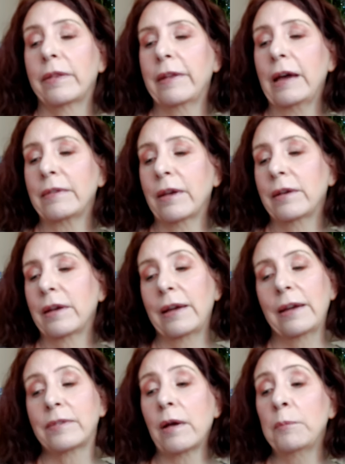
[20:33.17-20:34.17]
that
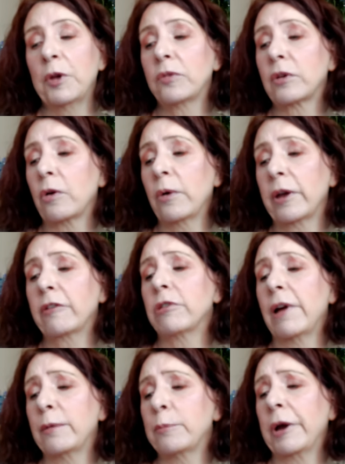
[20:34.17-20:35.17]
it's almost going
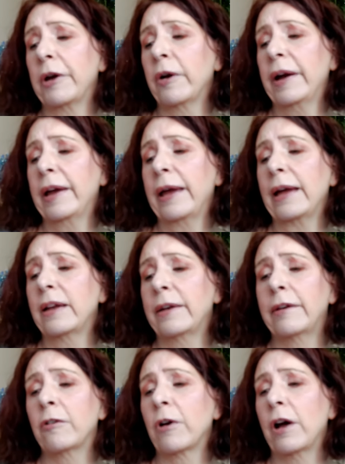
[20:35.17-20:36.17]
cranberry
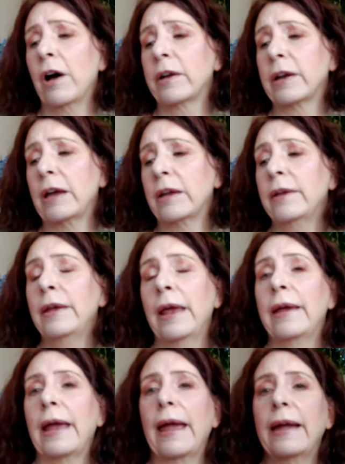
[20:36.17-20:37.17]
and terracotta,
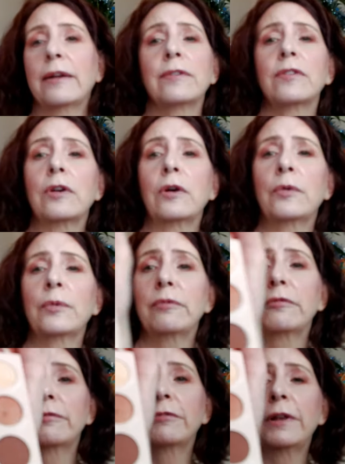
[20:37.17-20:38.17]
and so
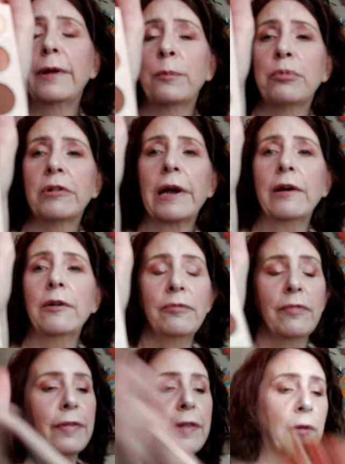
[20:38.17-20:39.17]
really pretty
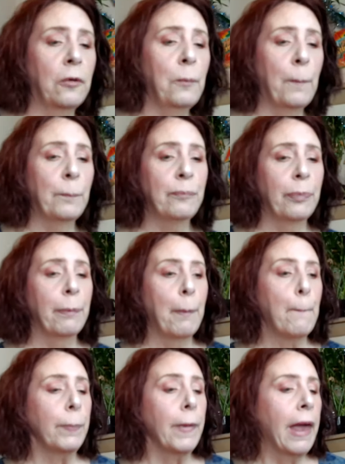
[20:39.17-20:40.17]
there.
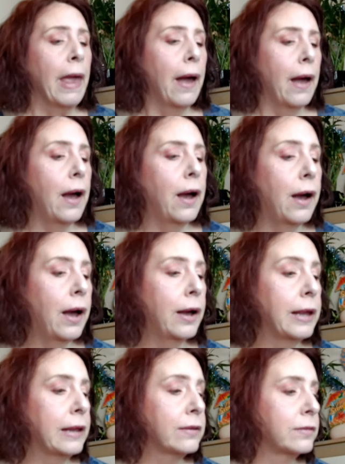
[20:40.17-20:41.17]

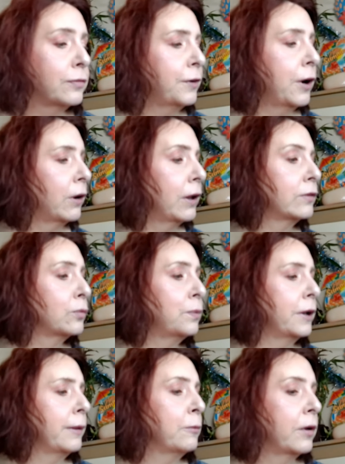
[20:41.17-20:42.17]
Uh, as far as
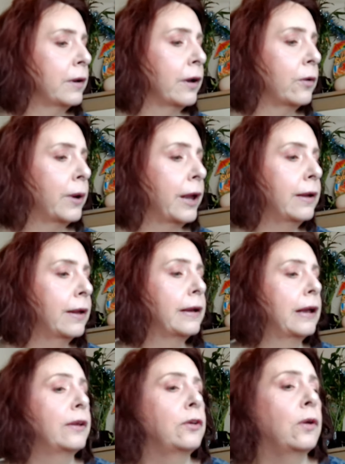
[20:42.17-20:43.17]
what I'm going to go
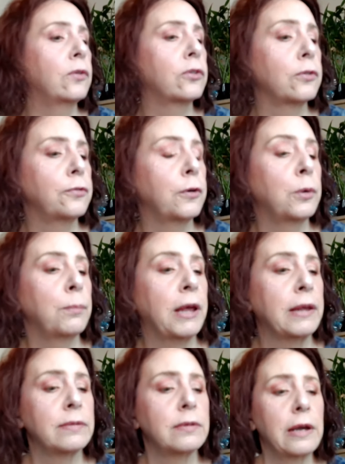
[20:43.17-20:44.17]
ahead and use for
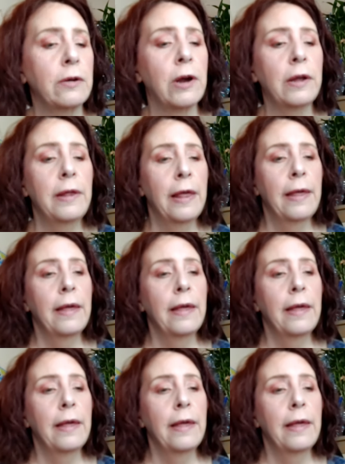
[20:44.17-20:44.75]
mascara,